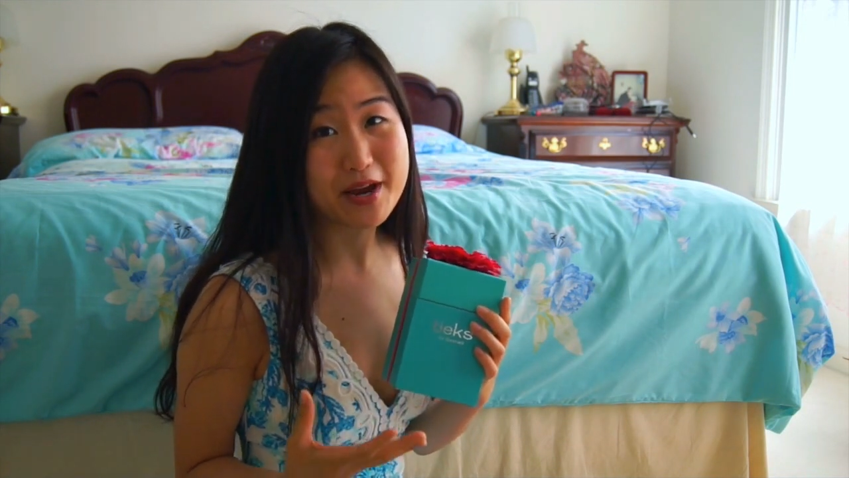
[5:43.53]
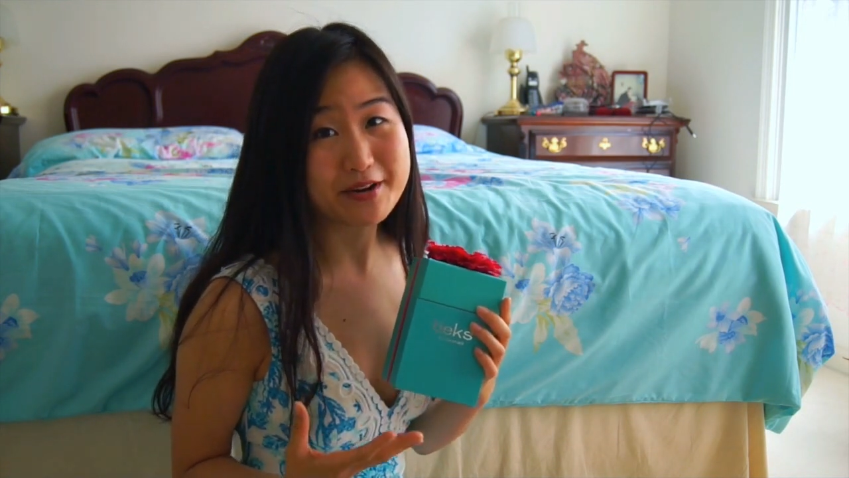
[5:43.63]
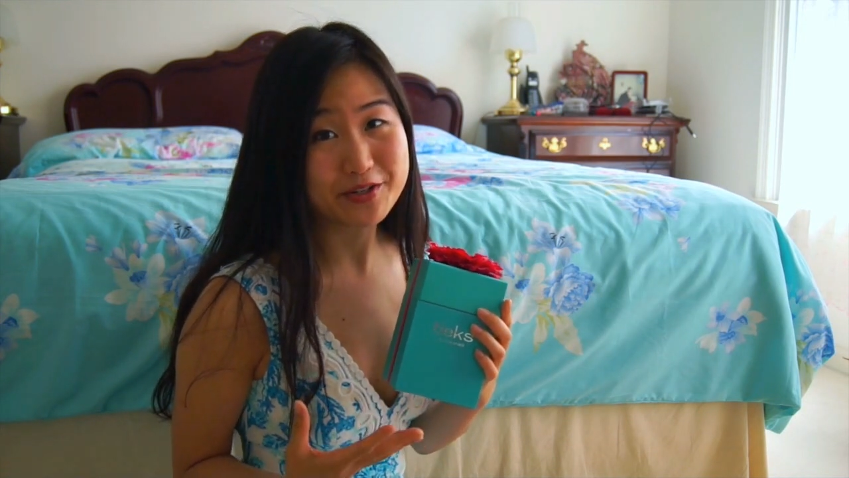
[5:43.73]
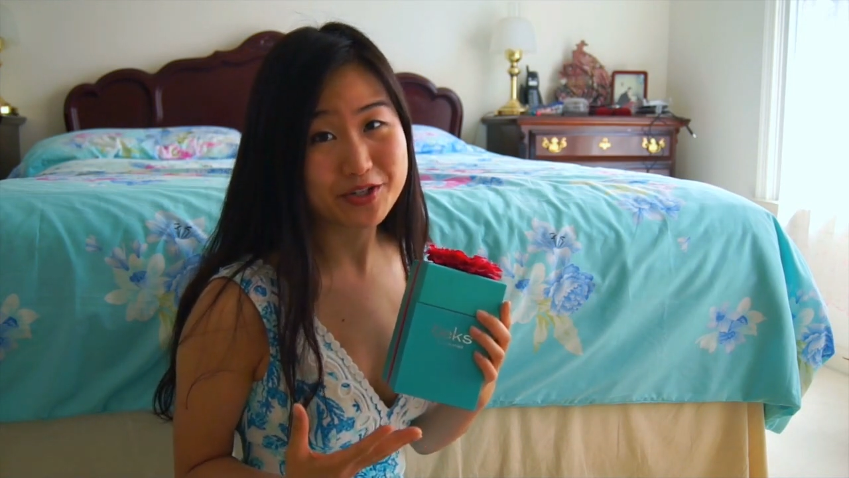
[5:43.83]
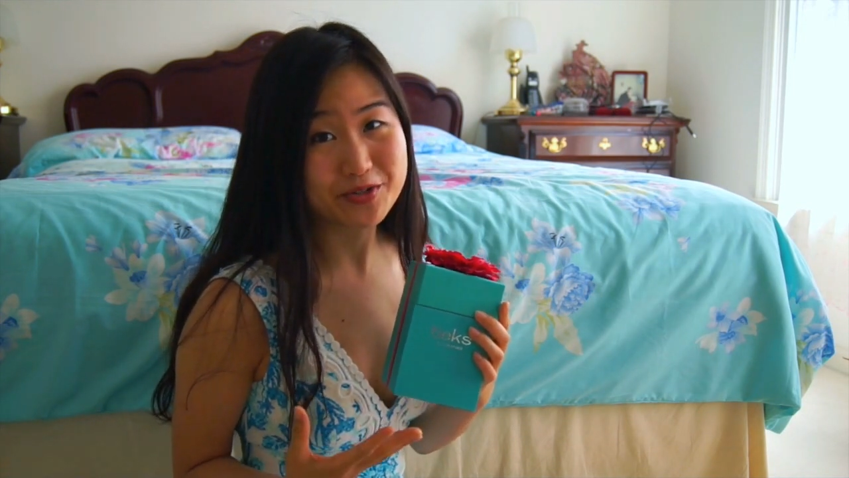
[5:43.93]

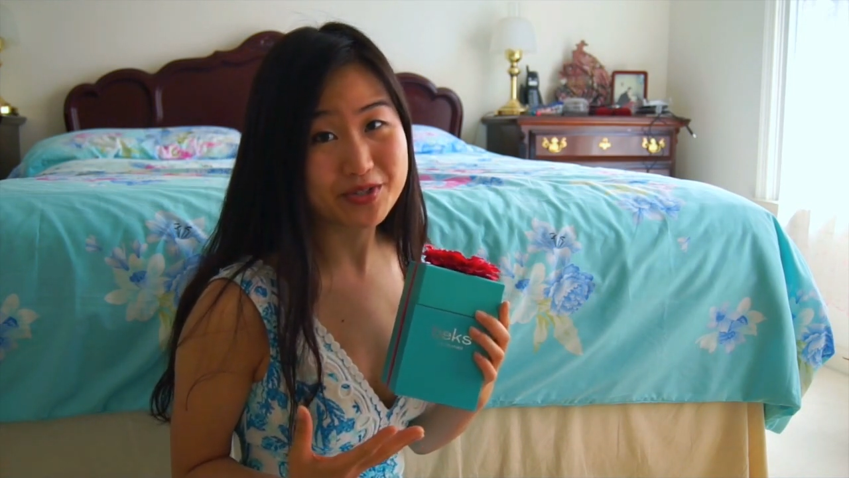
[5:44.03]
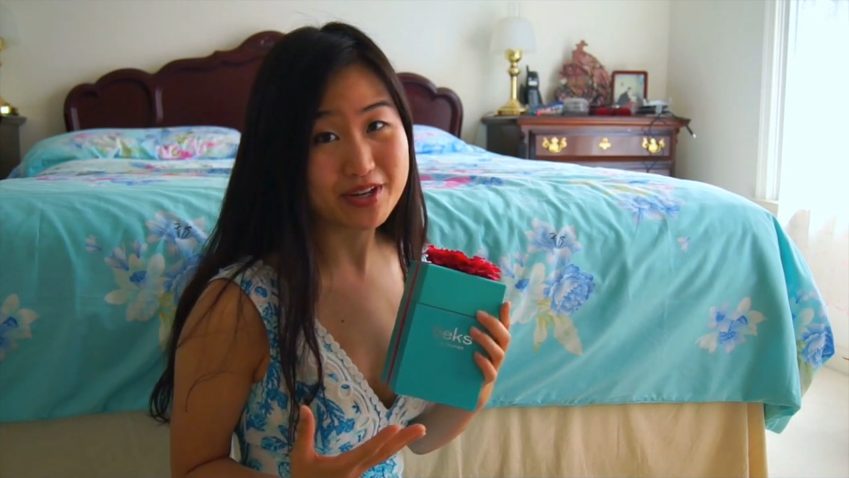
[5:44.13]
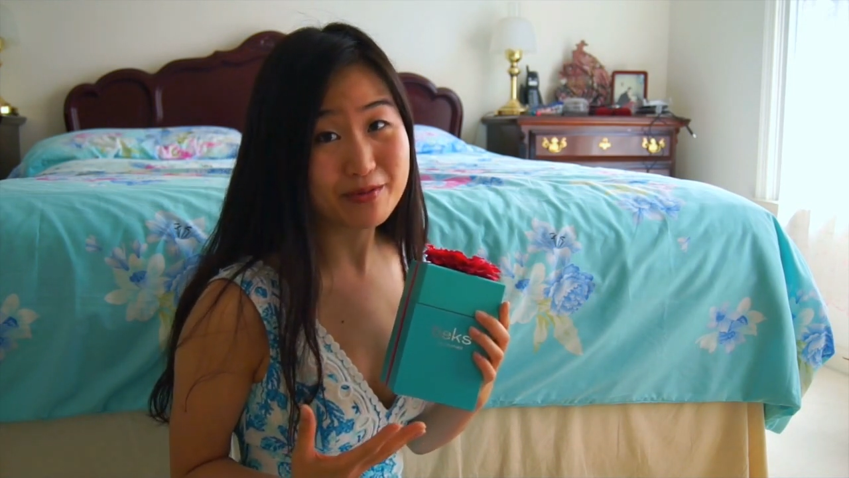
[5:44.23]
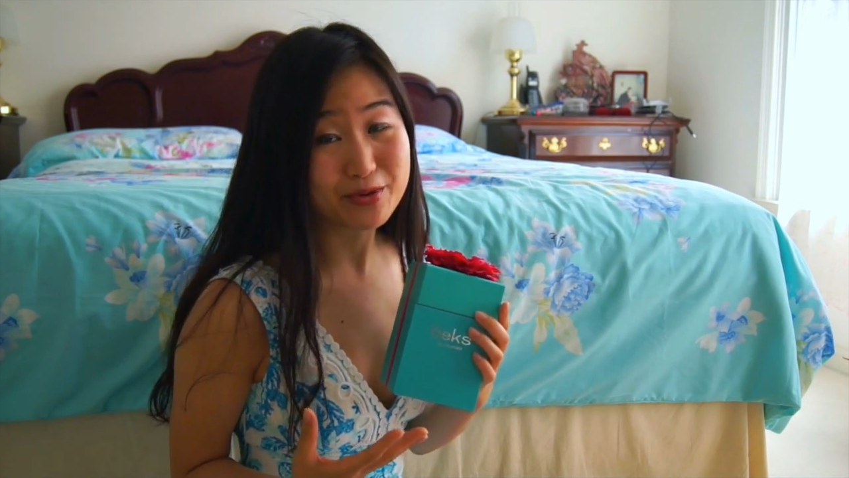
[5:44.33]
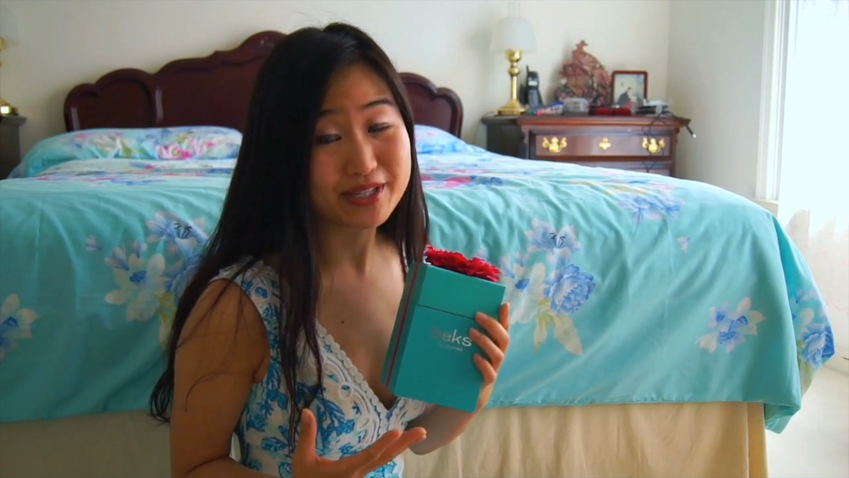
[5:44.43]
pair of shoes
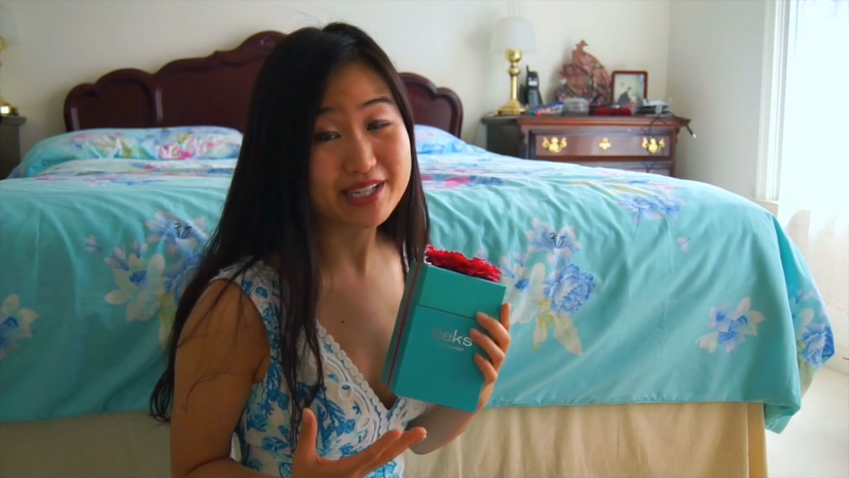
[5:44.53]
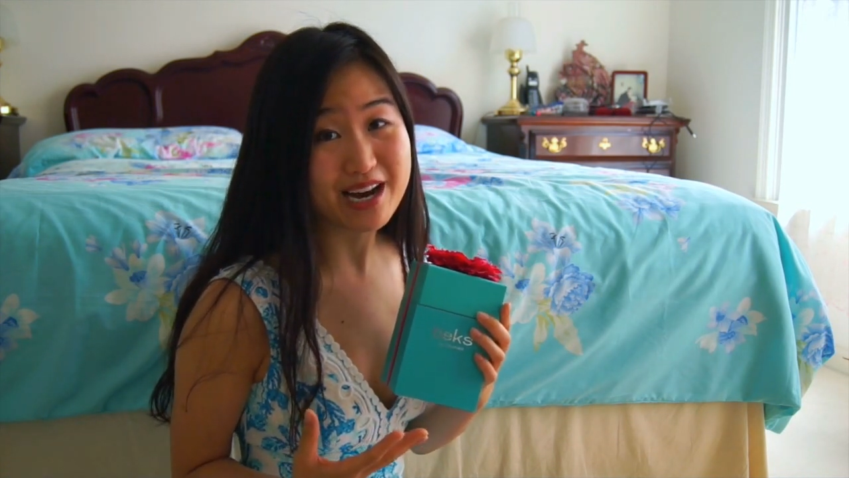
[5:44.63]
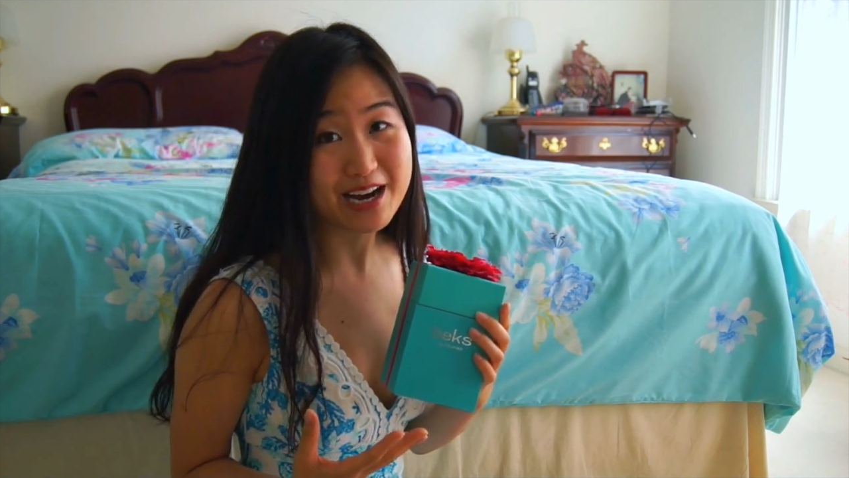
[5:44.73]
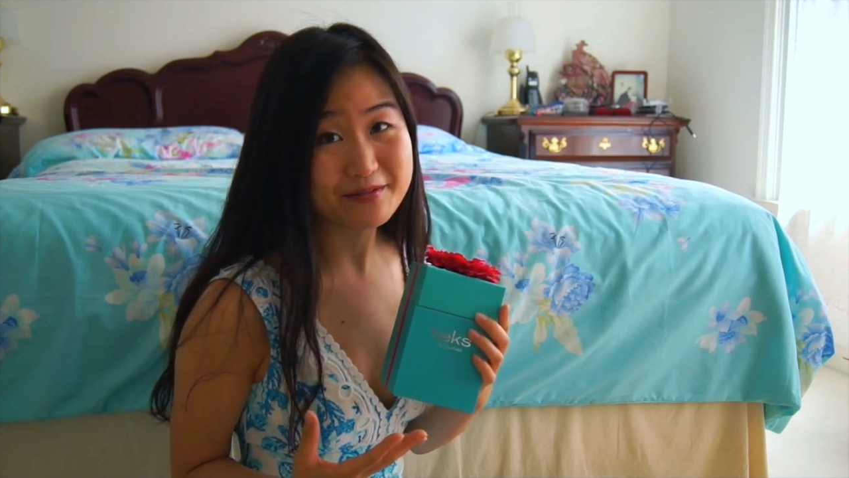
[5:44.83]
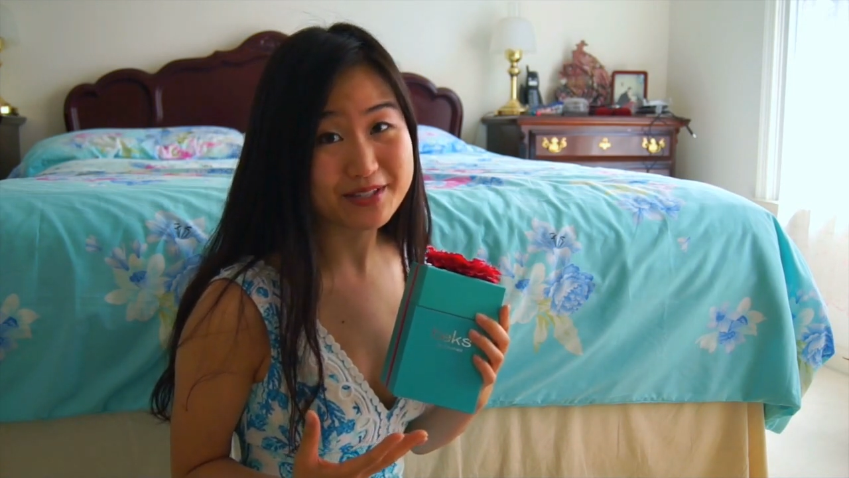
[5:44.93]
really
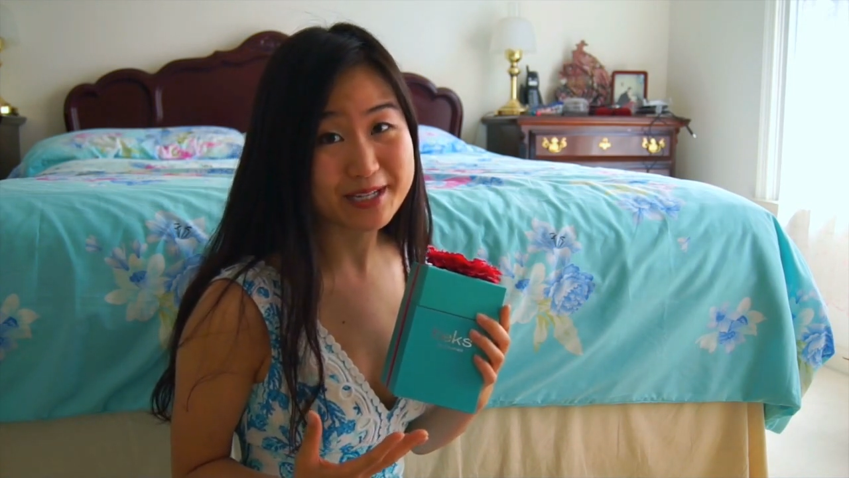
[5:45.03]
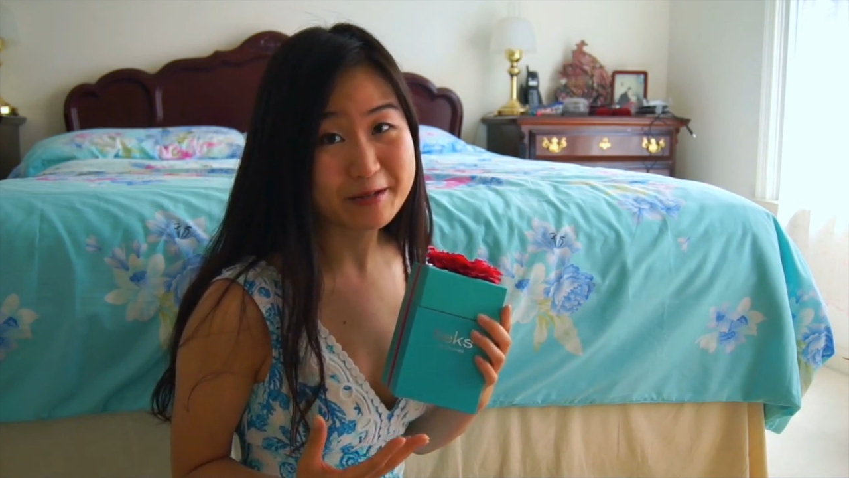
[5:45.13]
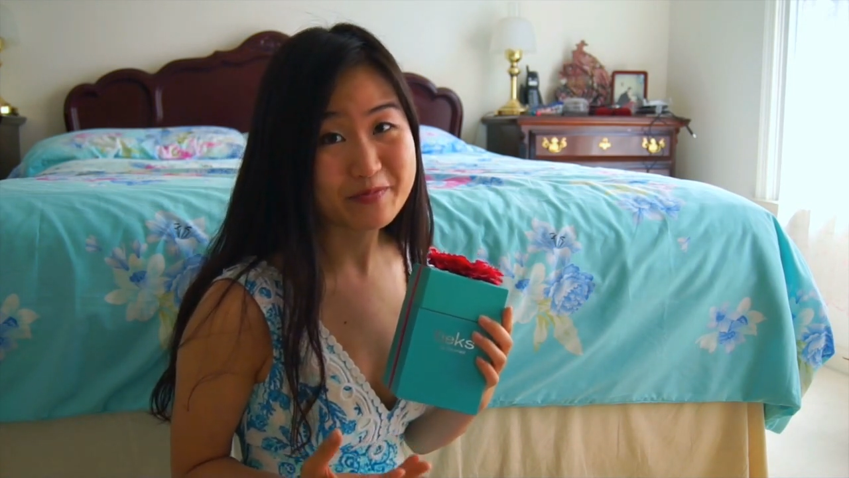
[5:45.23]
often.